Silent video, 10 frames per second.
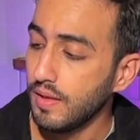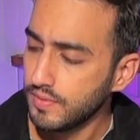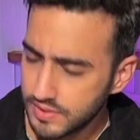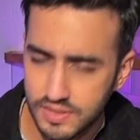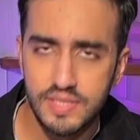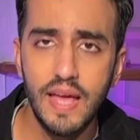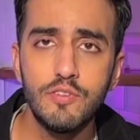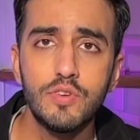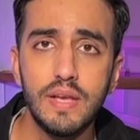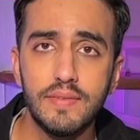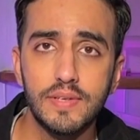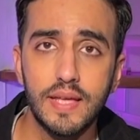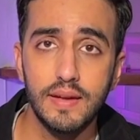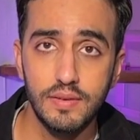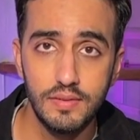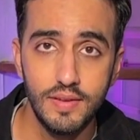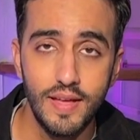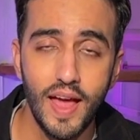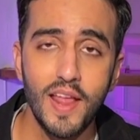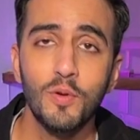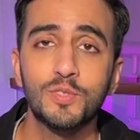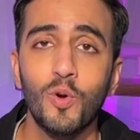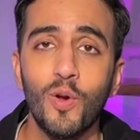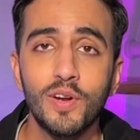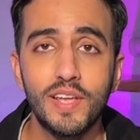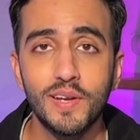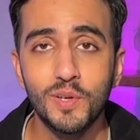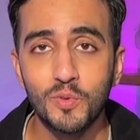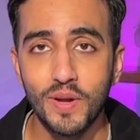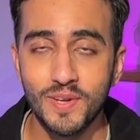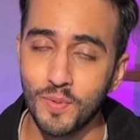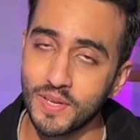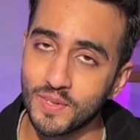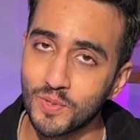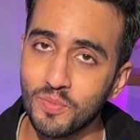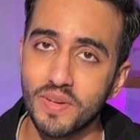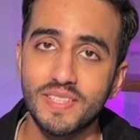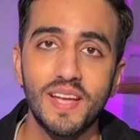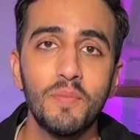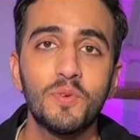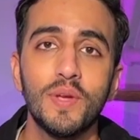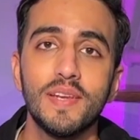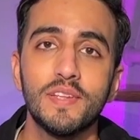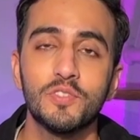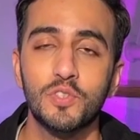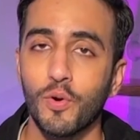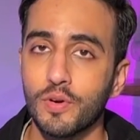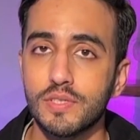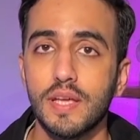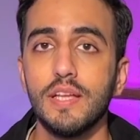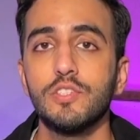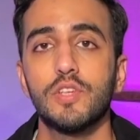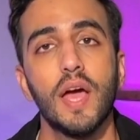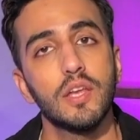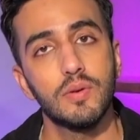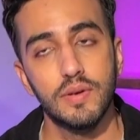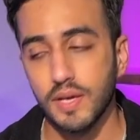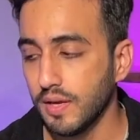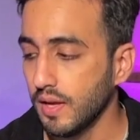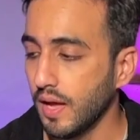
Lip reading: This is the entry-level Kindle. I know it's called Kindle 2022, but it's come to Indian shores in January.